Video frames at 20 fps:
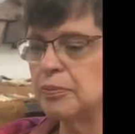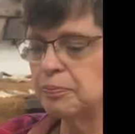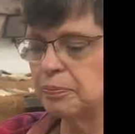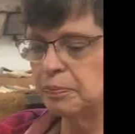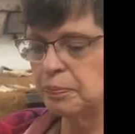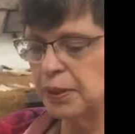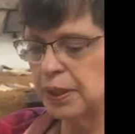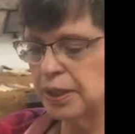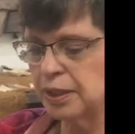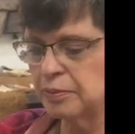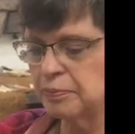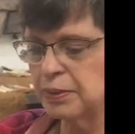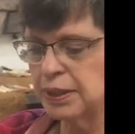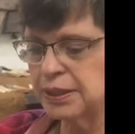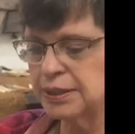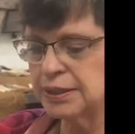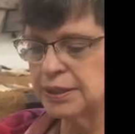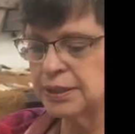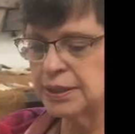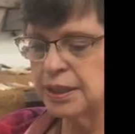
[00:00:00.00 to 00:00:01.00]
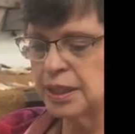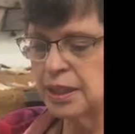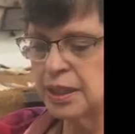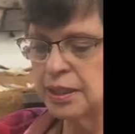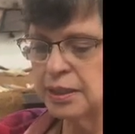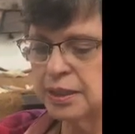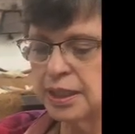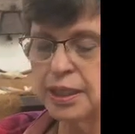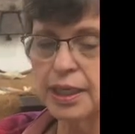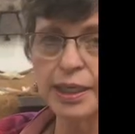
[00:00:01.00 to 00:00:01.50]
pigments
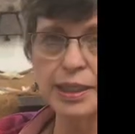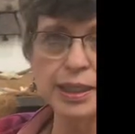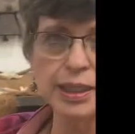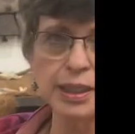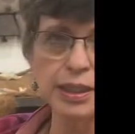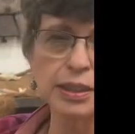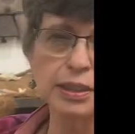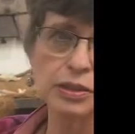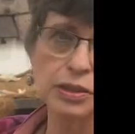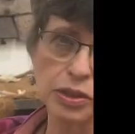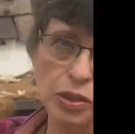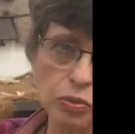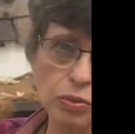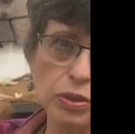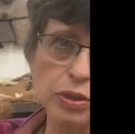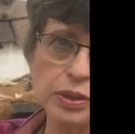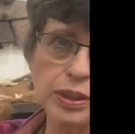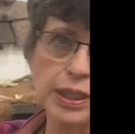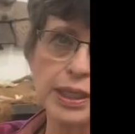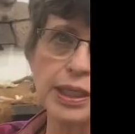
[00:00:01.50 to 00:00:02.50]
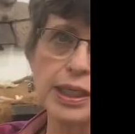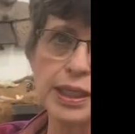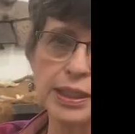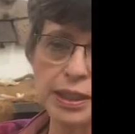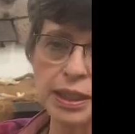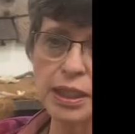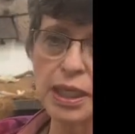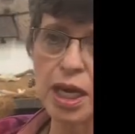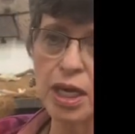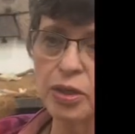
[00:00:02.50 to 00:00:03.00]
that I get locally at the
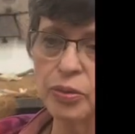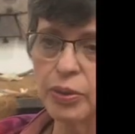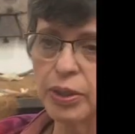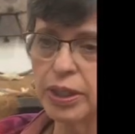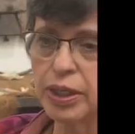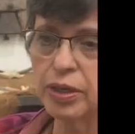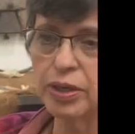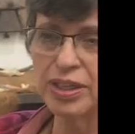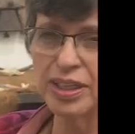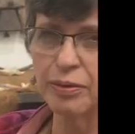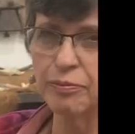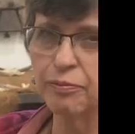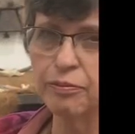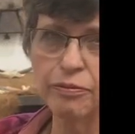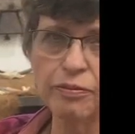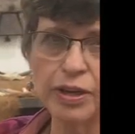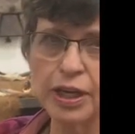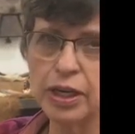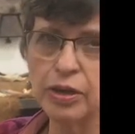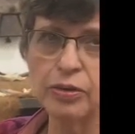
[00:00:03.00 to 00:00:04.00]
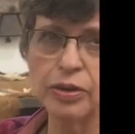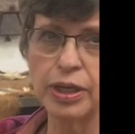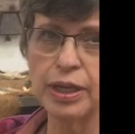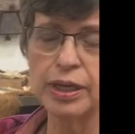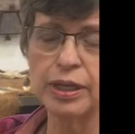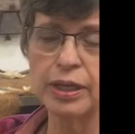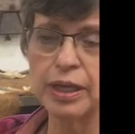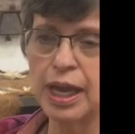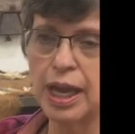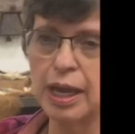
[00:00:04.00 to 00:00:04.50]
Concrete Yard, and I'm
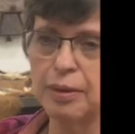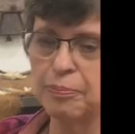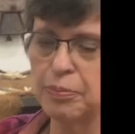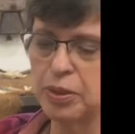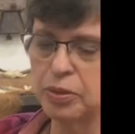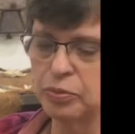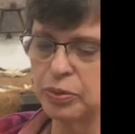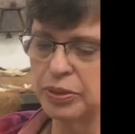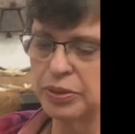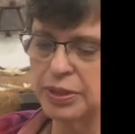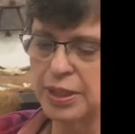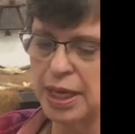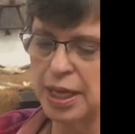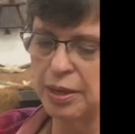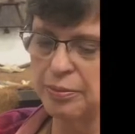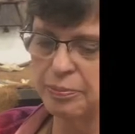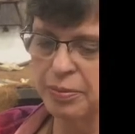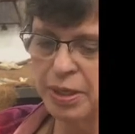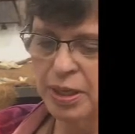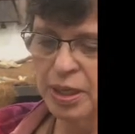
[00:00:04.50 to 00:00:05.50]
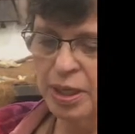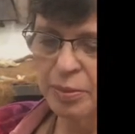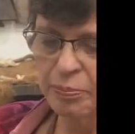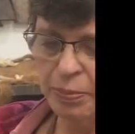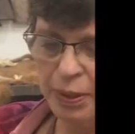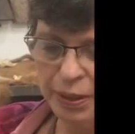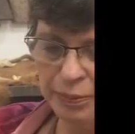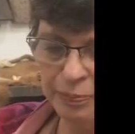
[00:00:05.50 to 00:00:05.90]
very happy with them. But